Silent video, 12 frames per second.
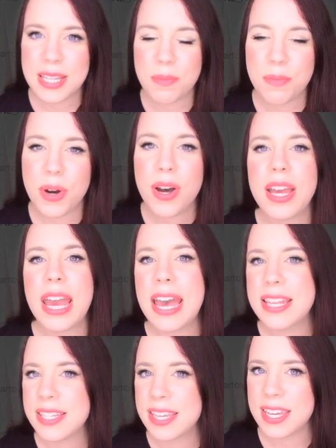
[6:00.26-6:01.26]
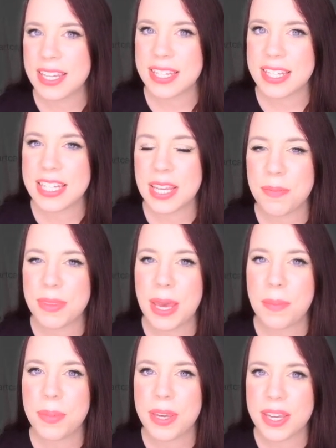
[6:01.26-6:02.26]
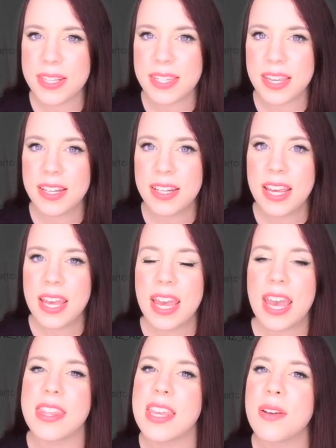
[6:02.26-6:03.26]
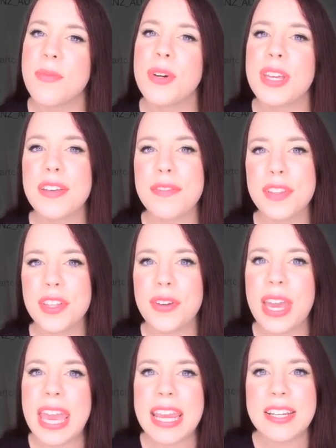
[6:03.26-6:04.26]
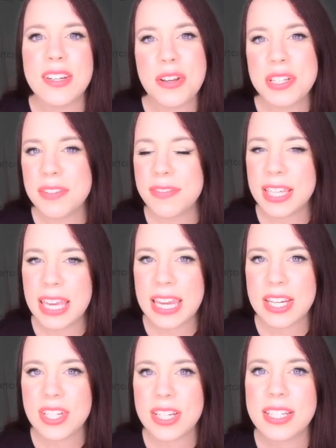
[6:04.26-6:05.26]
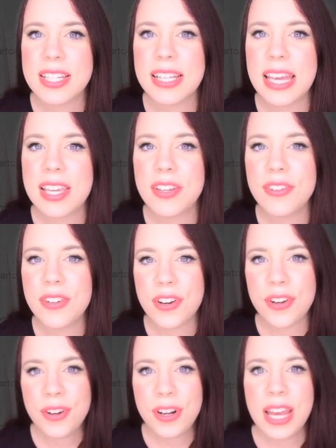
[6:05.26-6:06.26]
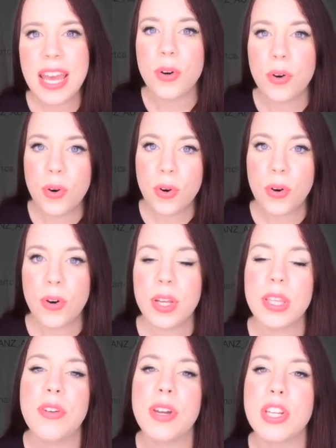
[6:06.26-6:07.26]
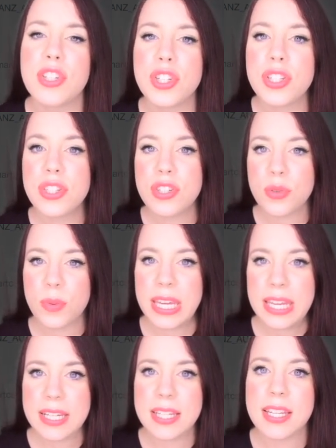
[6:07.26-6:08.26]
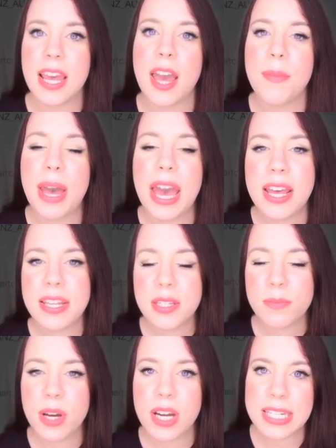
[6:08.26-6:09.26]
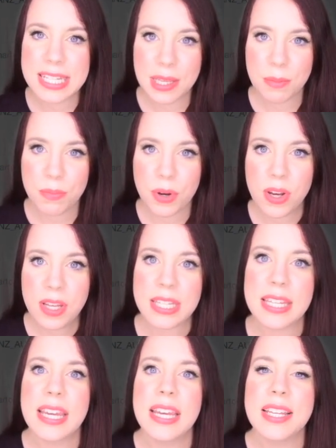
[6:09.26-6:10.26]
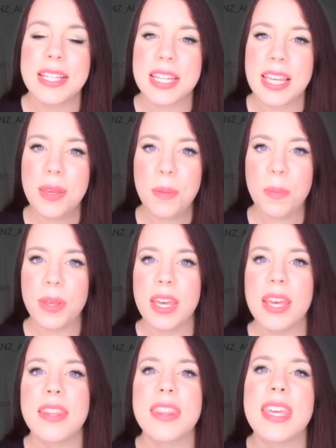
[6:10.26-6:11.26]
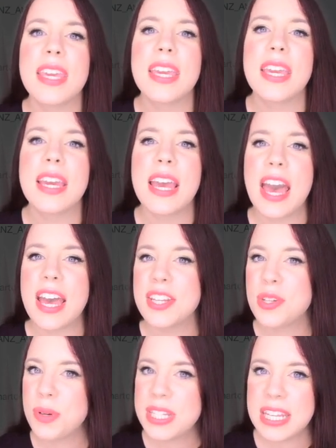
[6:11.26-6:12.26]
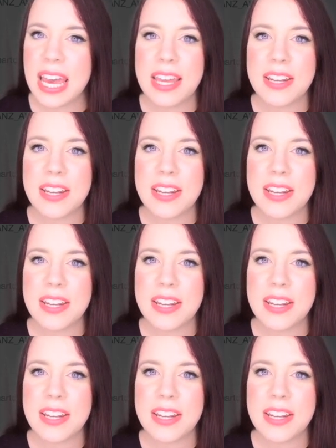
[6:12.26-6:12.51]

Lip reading: Tip bot asking it to tip that person, and then it will give you a notification to let you know. Or you can just tweet at Smart Tip bot tip the Twitter